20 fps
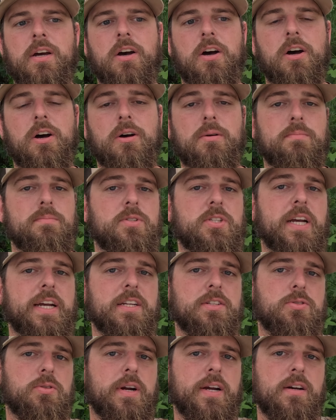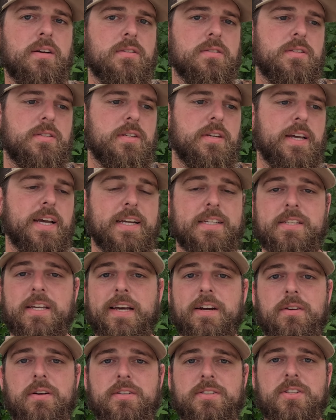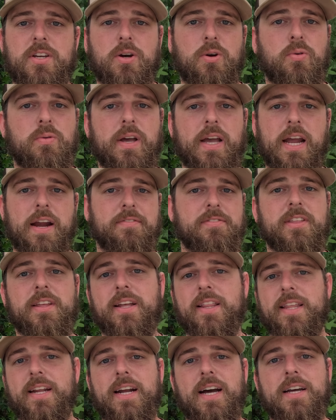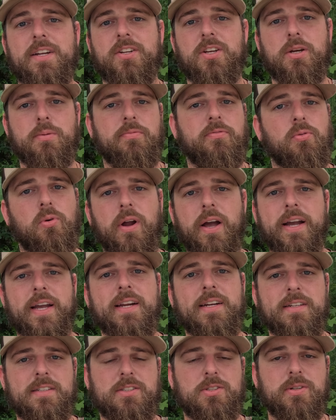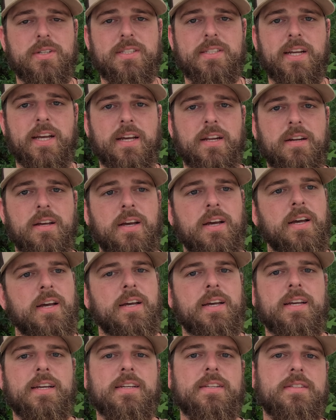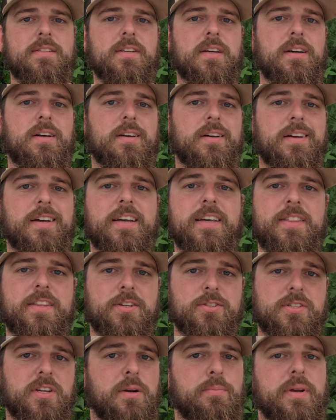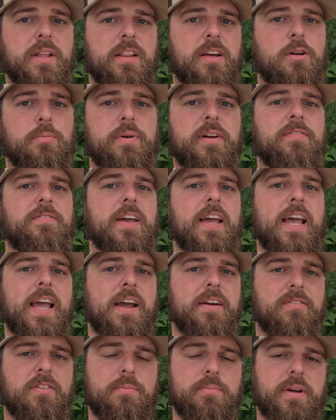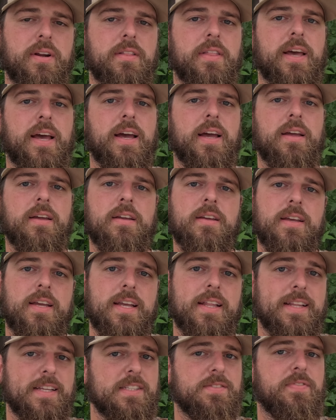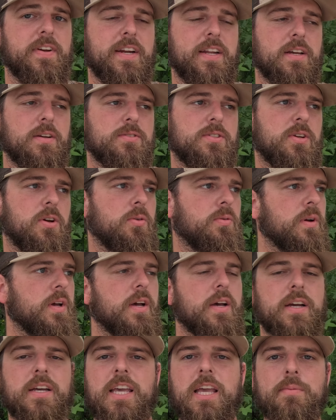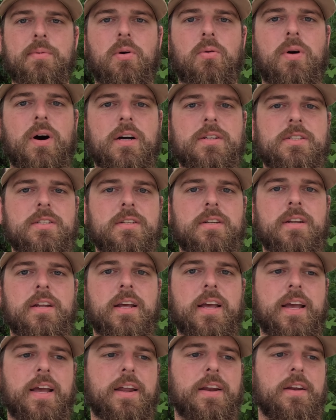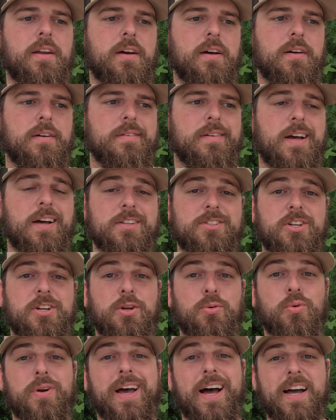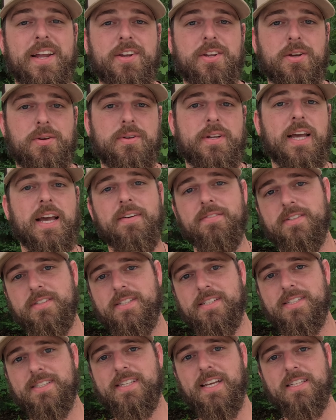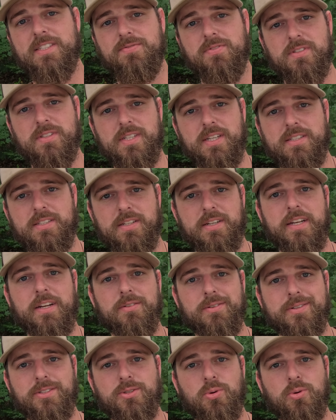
um, checking trails, etc. So everything that I do before I get into tree stand is uh, there's going to be a little bit of every bit of that in this video. So keep on watching and uh, I'll show you what I do to have a successful season here